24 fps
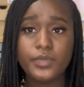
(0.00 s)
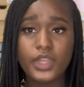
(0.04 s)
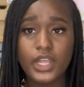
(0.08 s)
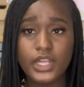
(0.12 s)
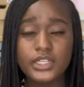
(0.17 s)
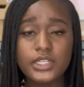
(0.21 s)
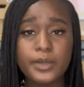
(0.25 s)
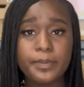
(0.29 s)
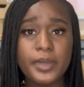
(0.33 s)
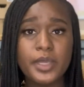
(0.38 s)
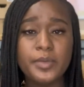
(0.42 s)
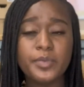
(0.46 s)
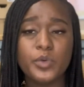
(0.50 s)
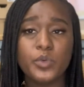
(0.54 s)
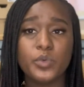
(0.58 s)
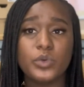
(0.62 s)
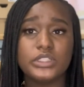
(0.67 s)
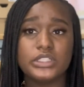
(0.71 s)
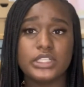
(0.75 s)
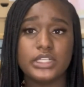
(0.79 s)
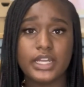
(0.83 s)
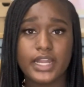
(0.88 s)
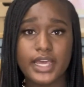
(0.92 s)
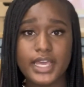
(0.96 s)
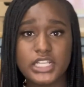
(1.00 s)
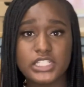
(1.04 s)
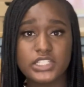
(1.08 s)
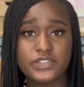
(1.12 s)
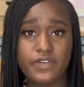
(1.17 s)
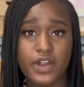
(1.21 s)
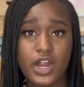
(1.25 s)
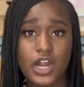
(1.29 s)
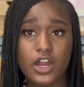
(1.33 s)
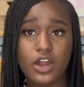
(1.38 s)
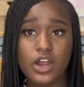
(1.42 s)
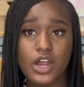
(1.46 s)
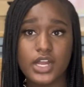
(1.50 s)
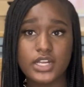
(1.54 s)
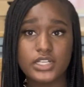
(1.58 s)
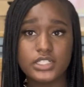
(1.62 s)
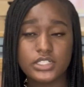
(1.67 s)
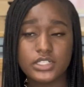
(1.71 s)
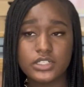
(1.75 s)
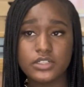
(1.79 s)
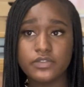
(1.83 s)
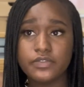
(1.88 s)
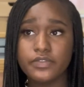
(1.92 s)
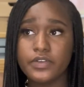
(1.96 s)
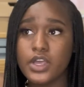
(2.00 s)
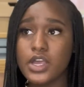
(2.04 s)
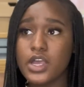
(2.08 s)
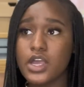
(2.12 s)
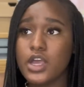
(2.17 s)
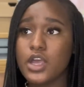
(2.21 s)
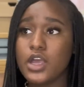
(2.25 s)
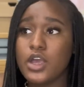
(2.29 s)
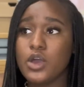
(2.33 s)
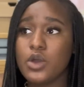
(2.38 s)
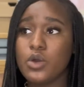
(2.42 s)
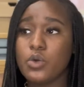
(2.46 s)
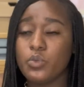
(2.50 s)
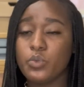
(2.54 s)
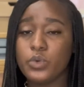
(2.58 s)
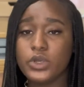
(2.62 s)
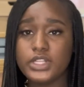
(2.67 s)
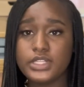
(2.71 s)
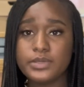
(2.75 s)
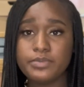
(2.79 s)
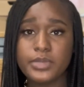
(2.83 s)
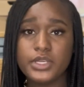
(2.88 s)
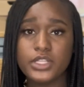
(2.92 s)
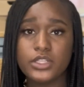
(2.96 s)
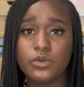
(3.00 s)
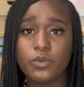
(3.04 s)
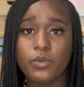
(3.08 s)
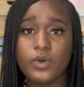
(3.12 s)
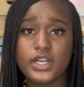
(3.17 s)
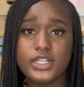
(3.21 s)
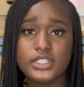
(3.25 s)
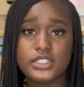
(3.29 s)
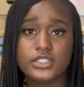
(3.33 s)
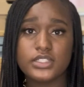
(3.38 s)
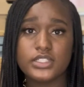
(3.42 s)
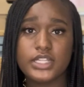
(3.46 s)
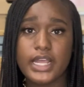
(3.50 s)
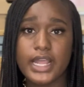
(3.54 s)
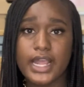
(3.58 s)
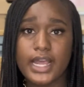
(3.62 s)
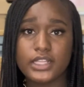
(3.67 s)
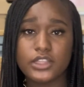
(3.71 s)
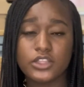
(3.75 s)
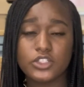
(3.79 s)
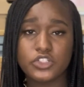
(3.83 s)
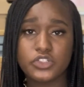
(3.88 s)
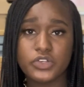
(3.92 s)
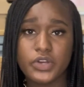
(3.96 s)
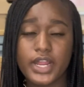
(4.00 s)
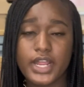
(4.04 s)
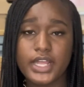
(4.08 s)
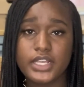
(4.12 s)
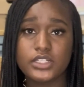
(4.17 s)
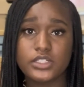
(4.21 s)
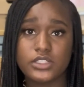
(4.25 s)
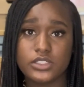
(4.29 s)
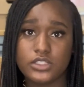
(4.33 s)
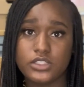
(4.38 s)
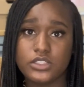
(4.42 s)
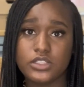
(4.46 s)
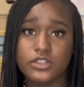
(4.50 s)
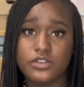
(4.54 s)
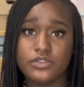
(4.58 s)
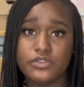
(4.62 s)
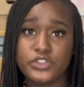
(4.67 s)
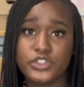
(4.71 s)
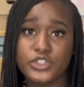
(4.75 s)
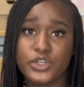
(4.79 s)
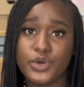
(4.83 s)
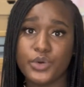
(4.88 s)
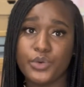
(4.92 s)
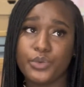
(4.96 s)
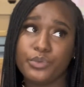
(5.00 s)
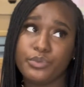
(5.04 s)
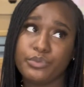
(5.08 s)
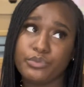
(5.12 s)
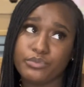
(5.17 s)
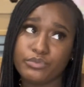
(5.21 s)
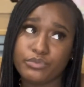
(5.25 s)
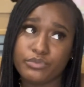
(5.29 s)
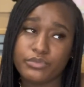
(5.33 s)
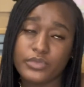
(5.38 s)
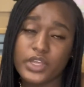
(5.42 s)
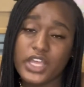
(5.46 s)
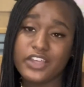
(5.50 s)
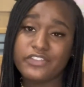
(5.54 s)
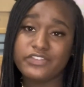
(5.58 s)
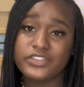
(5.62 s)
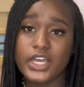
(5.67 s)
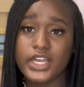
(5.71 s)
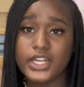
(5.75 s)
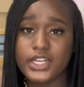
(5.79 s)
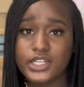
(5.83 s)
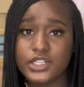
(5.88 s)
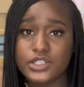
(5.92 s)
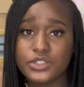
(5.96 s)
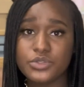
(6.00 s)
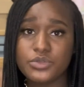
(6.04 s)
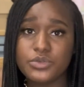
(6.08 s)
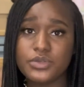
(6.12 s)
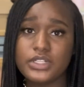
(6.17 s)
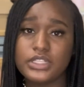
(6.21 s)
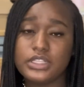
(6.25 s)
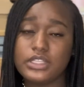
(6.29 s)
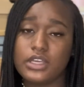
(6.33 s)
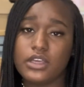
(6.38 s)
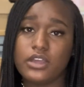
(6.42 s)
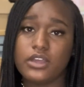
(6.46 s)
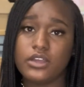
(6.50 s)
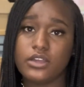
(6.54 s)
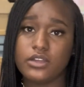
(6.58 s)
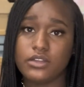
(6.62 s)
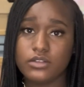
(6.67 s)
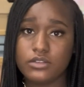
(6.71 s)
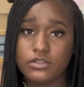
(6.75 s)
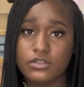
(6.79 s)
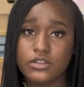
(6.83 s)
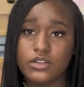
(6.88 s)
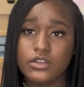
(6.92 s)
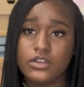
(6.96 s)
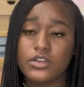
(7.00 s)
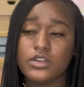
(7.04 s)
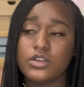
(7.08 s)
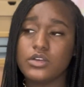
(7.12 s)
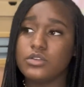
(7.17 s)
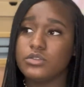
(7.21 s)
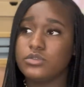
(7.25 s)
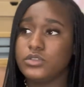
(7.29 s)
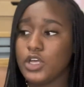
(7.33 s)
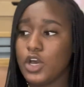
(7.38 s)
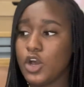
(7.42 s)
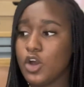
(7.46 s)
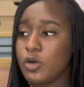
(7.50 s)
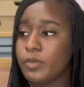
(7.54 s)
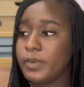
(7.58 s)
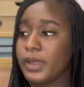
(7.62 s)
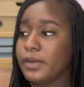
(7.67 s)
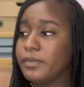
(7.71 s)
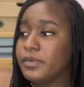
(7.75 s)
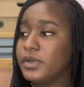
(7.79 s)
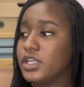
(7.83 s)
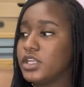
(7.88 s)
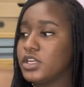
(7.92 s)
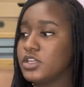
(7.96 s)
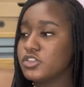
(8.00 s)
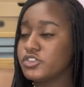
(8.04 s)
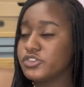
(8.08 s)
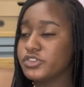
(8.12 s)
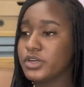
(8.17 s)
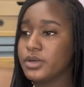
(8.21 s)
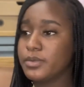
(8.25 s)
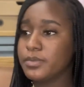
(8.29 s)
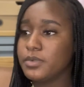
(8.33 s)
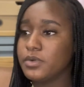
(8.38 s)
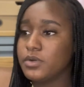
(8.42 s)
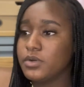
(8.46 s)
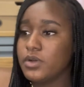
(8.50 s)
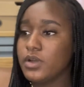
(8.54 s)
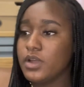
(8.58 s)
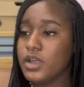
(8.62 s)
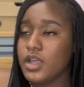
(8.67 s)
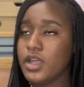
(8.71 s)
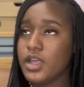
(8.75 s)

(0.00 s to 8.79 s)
the people with the last fire guard shift would be the ones to take out the trash and stuff. So if they didn't do it, then the whole bay would get in trouble.